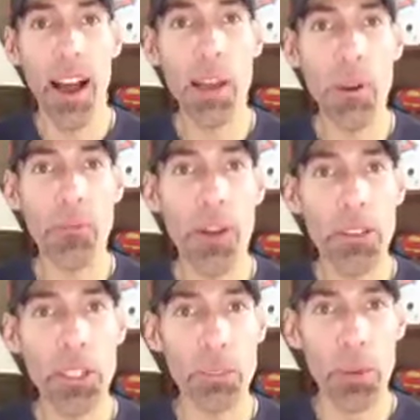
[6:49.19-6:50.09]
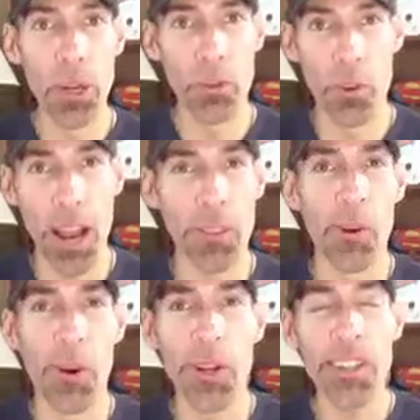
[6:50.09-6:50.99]
I'm Ray Flowers. This has been Around
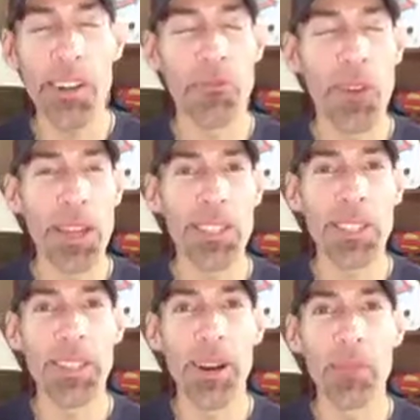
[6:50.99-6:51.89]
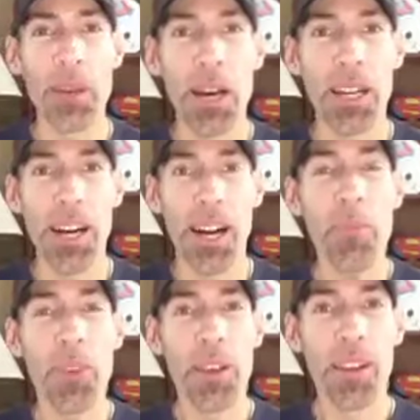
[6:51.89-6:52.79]
the Horn on FantasyAlarm.com.